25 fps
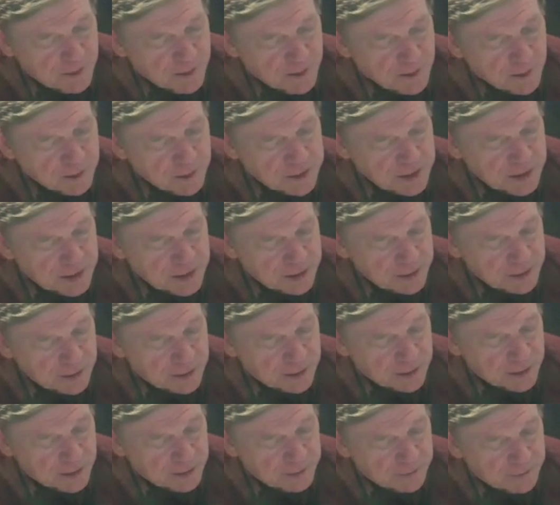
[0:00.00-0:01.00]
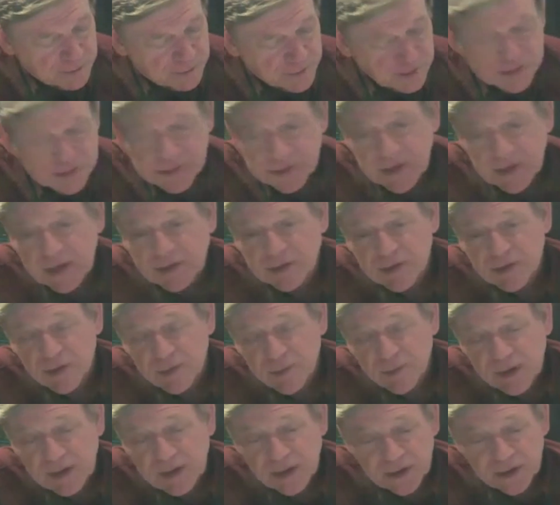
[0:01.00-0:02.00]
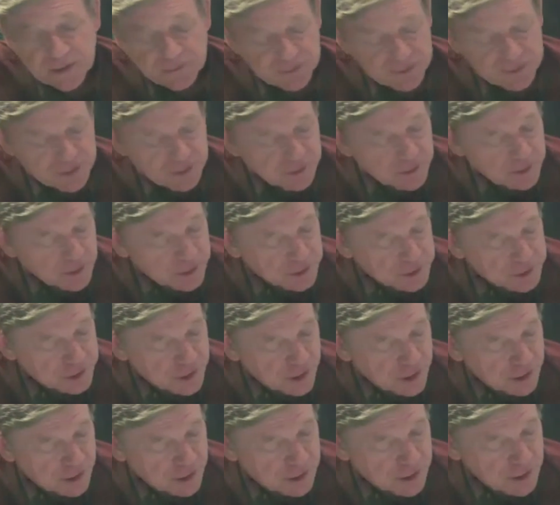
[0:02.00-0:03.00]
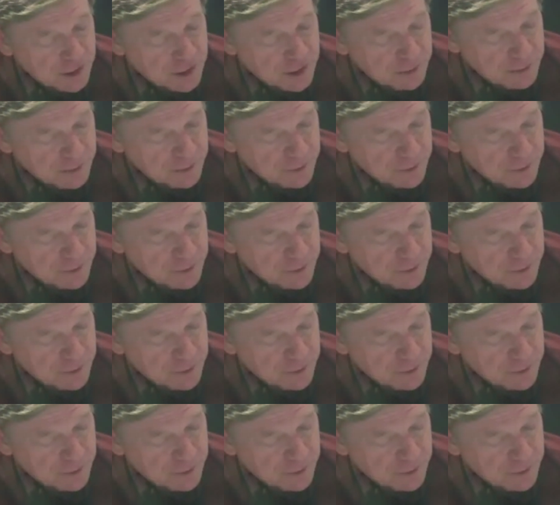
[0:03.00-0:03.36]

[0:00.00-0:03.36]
Okay, this is actually the beginning of a tune called Cherokee.